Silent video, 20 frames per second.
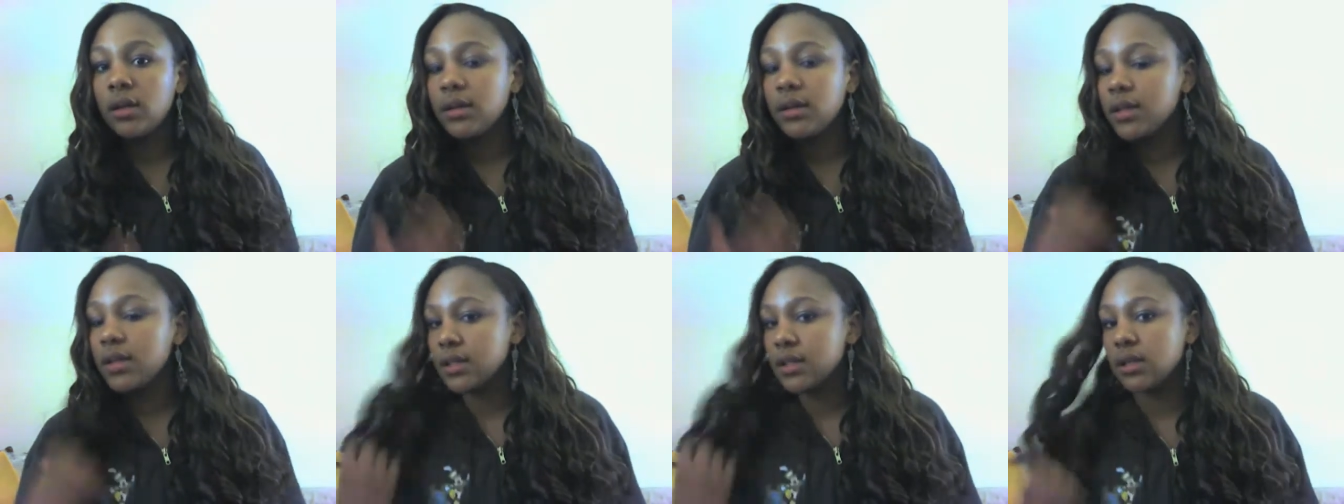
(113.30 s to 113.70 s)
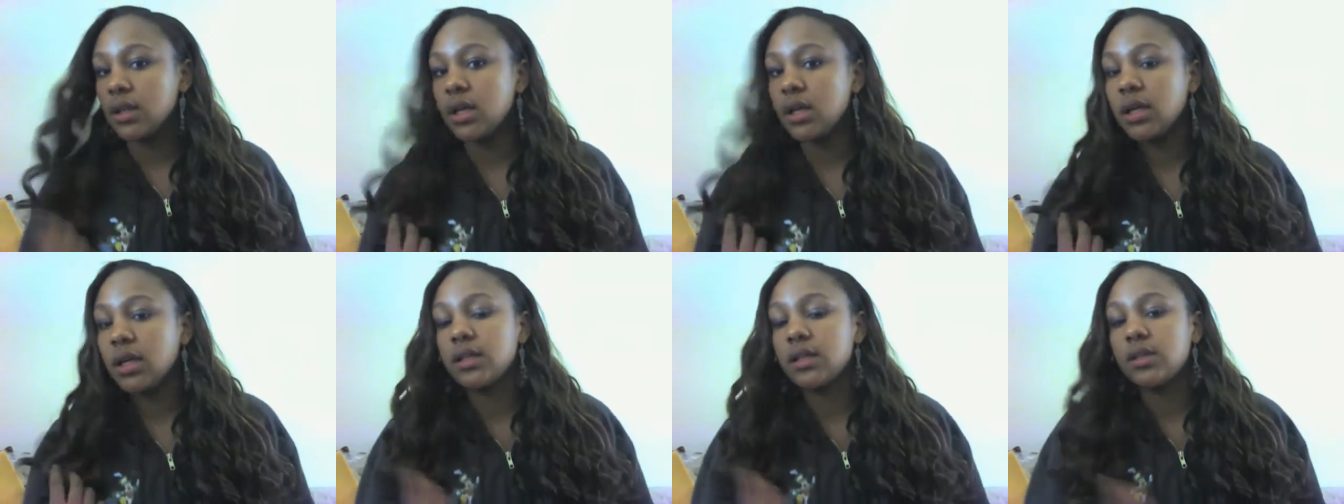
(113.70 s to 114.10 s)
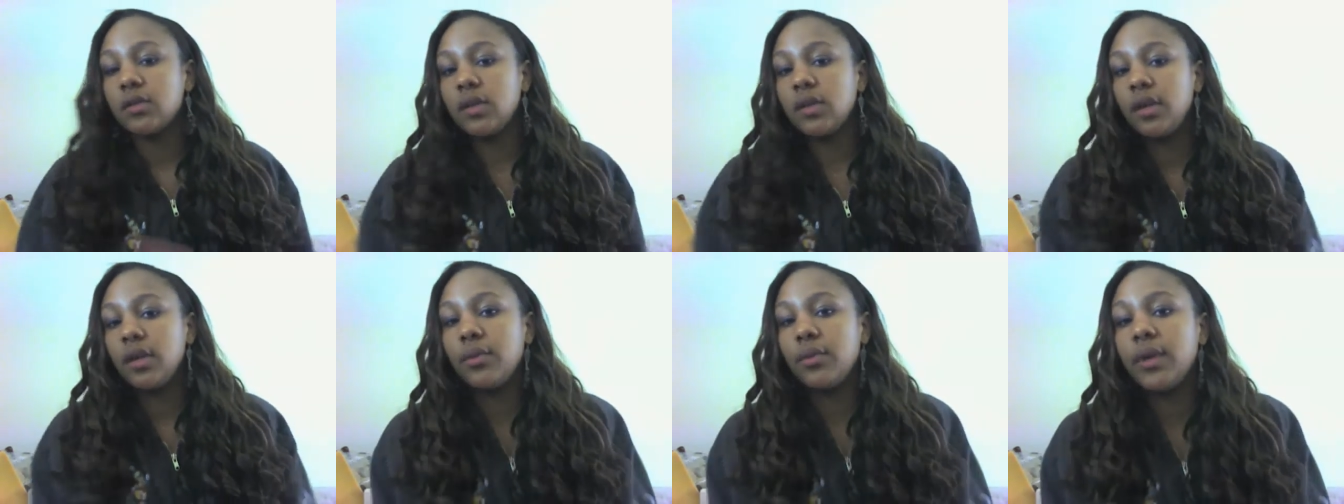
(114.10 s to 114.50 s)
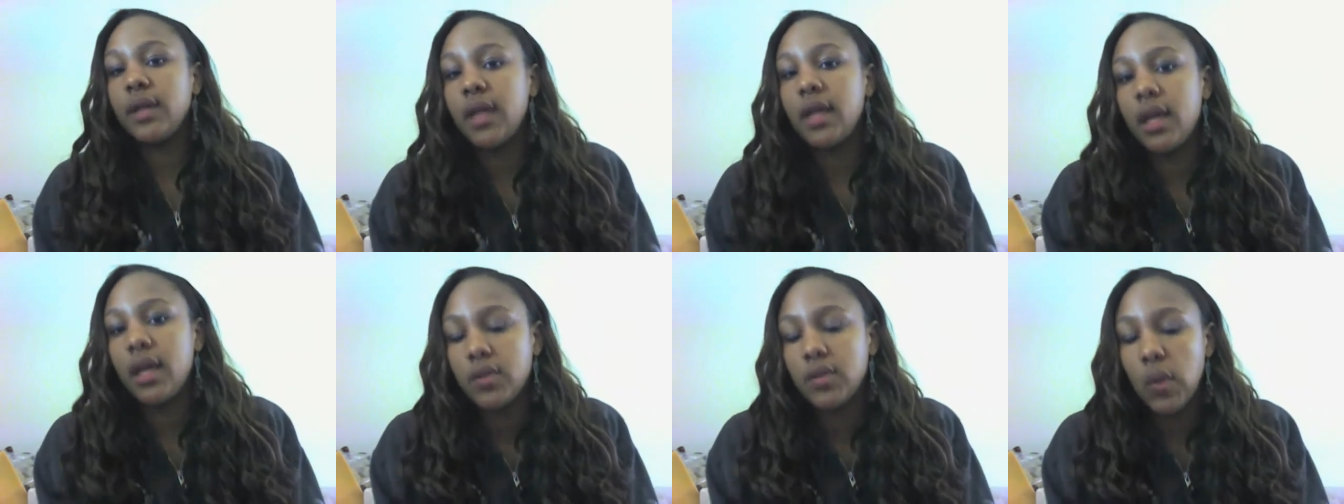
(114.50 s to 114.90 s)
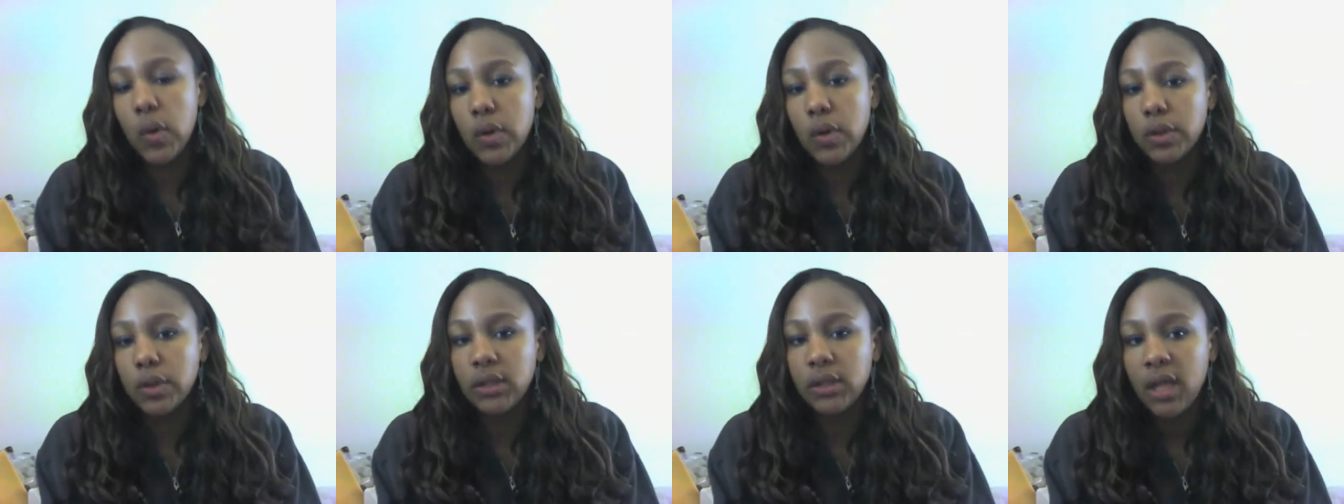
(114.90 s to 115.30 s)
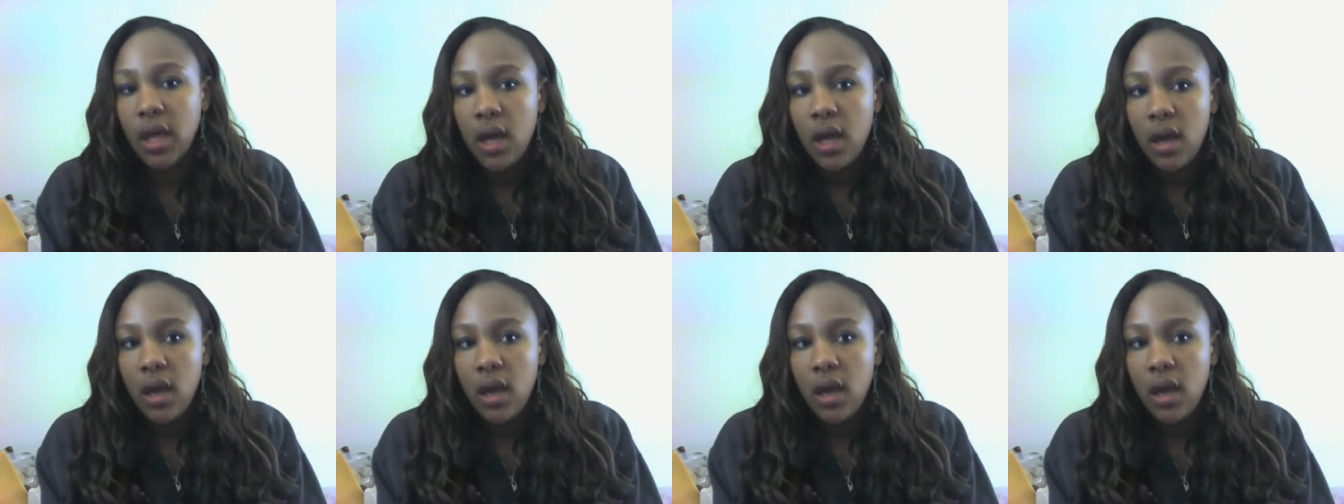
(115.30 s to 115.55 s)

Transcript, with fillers: this look. It's only three days old.